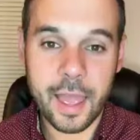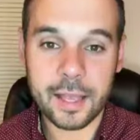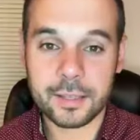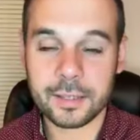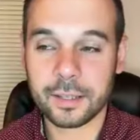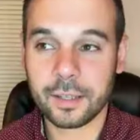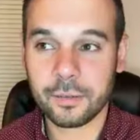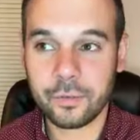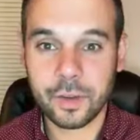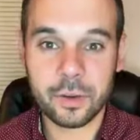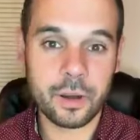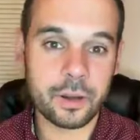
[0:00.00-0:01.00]
as
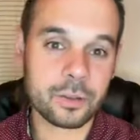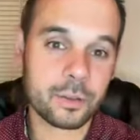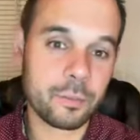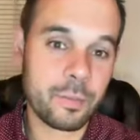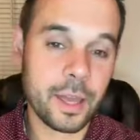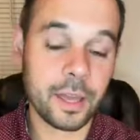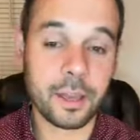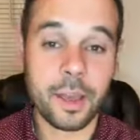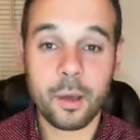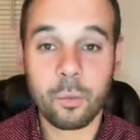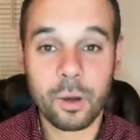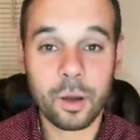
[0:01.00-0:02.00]
inferior to big.
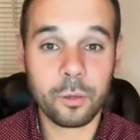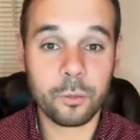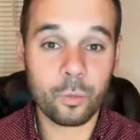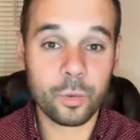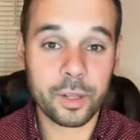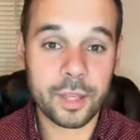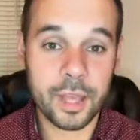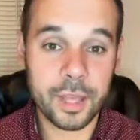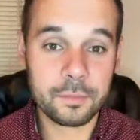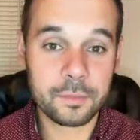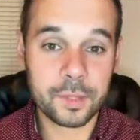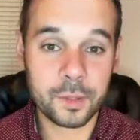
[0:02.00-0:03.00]
Well, when it
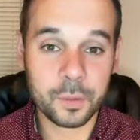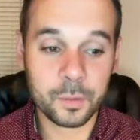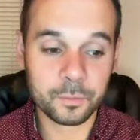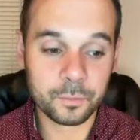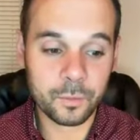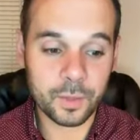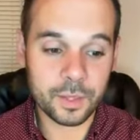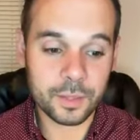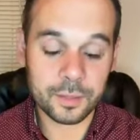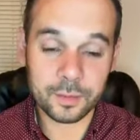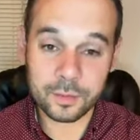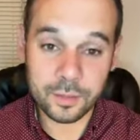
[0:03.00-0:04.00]
came to
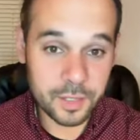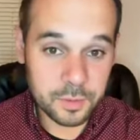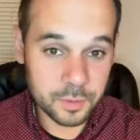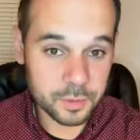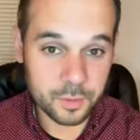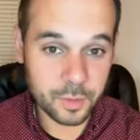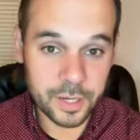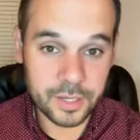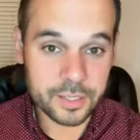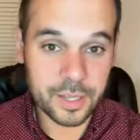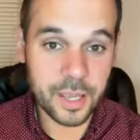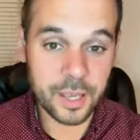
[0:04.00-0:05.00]
Israel's
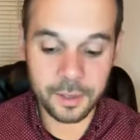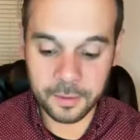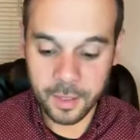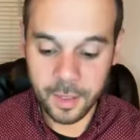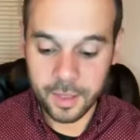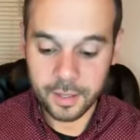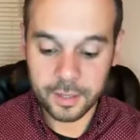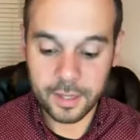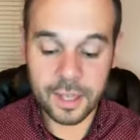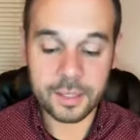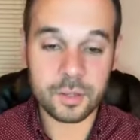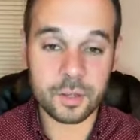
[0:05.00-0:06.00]
greatest king,
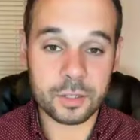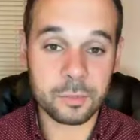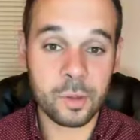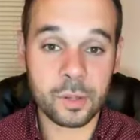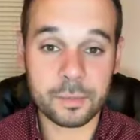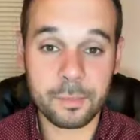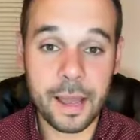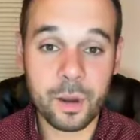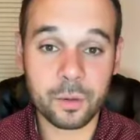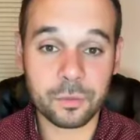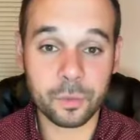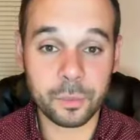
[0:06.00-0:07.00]
God saw small as
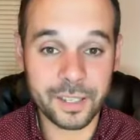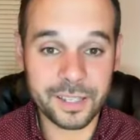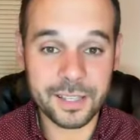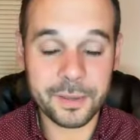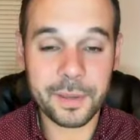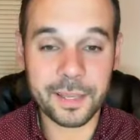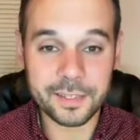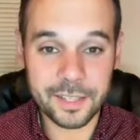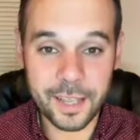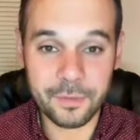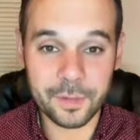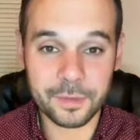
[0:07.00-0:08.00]
powerful because he picked
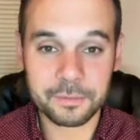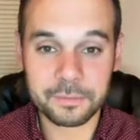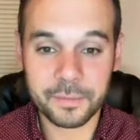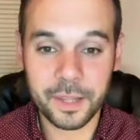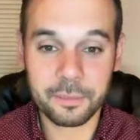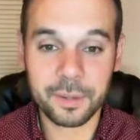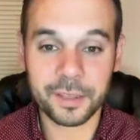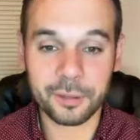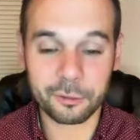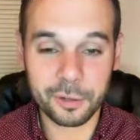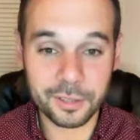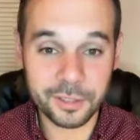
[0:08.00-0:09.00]
David. He picked
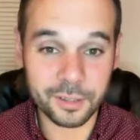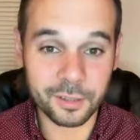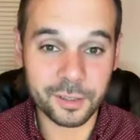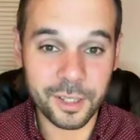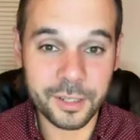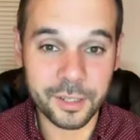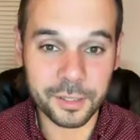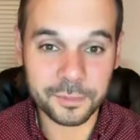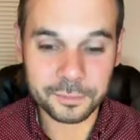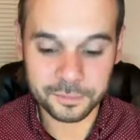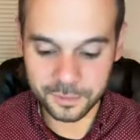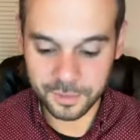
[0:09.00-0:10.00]
the runt of the litter,
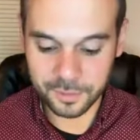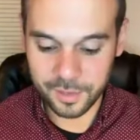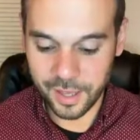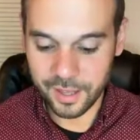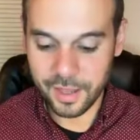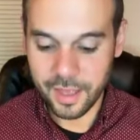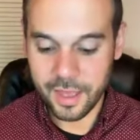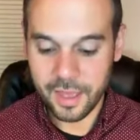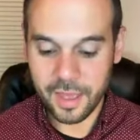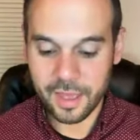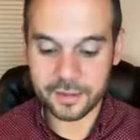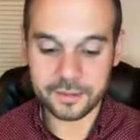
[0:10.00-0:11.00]
okay?
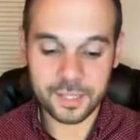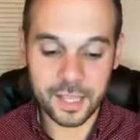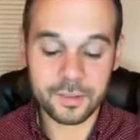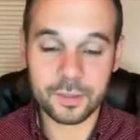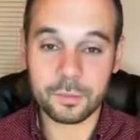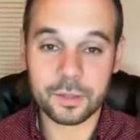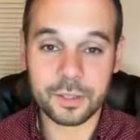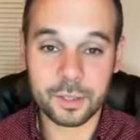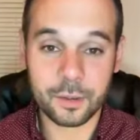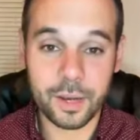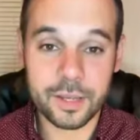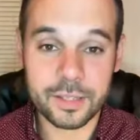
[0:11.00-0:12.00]
And David was
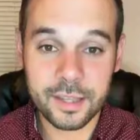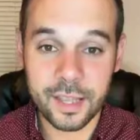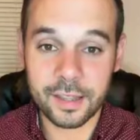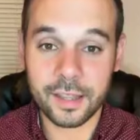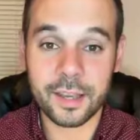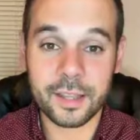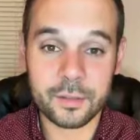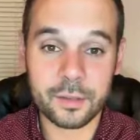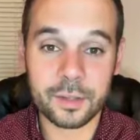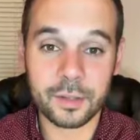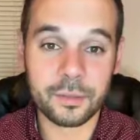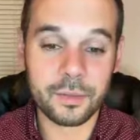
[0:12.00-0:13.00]
the greatest king that
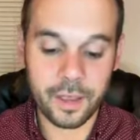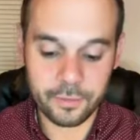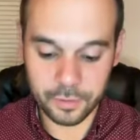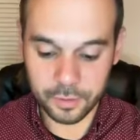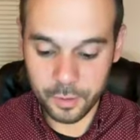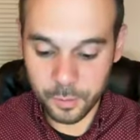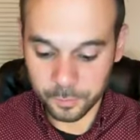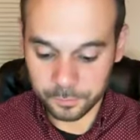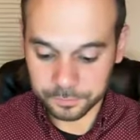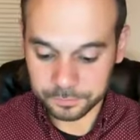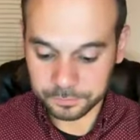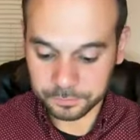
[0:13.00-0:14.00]
Israel ever knew.